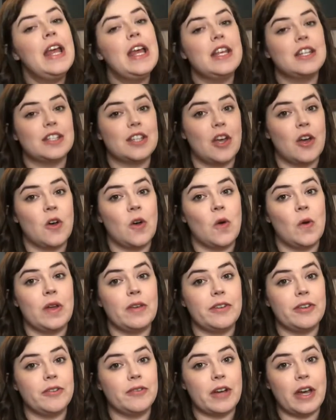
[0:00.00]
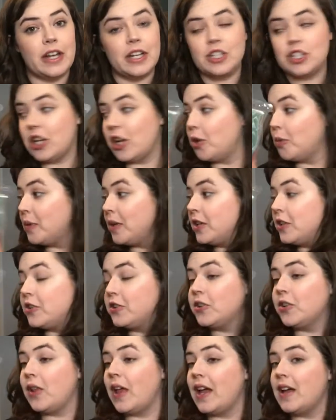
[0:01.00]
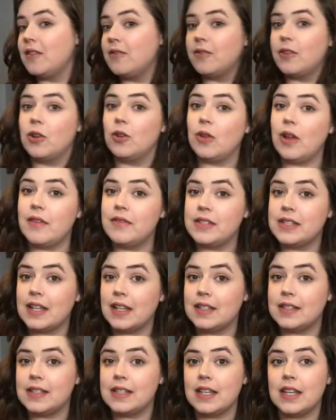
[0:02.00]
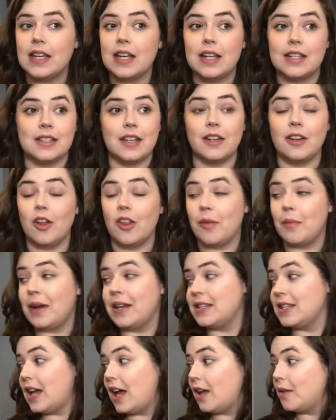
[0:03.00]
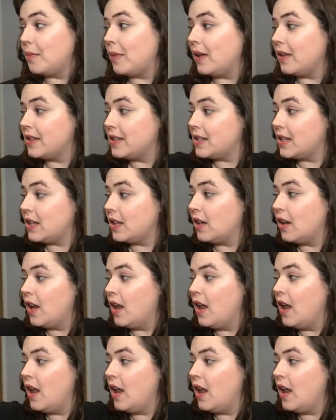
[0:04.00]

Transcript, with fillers: So if you've got a gentleman in your life who loves Scentsy, because I know that my dad melts it